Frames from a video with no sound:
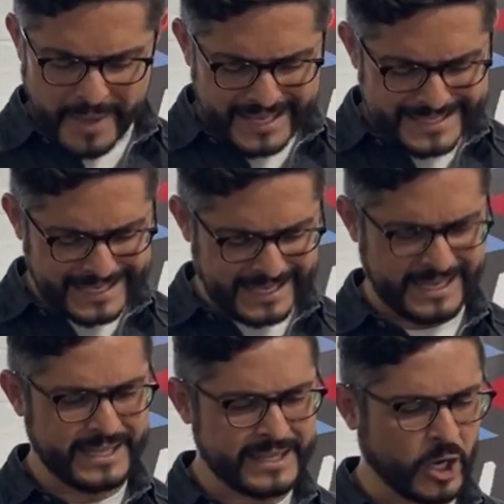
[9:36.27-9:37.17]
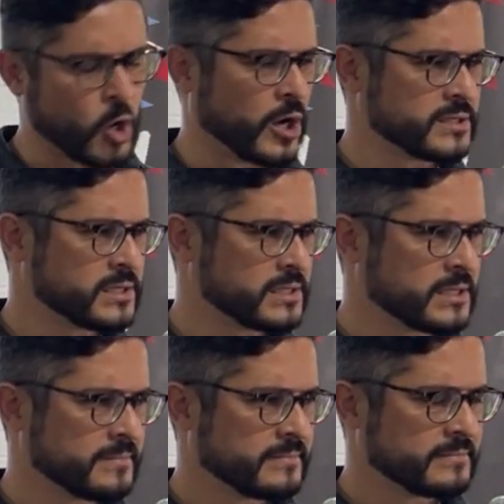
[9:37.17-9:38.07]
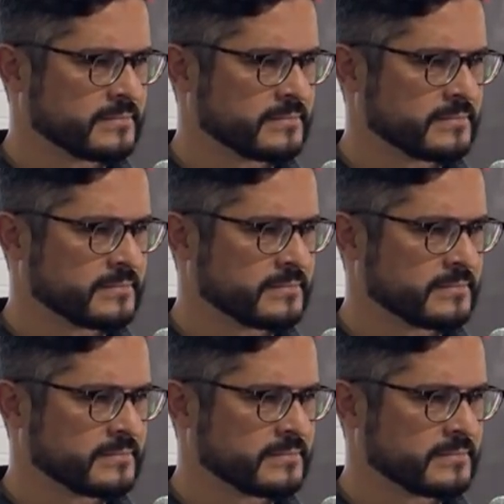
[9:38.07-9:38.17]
No matter the cost.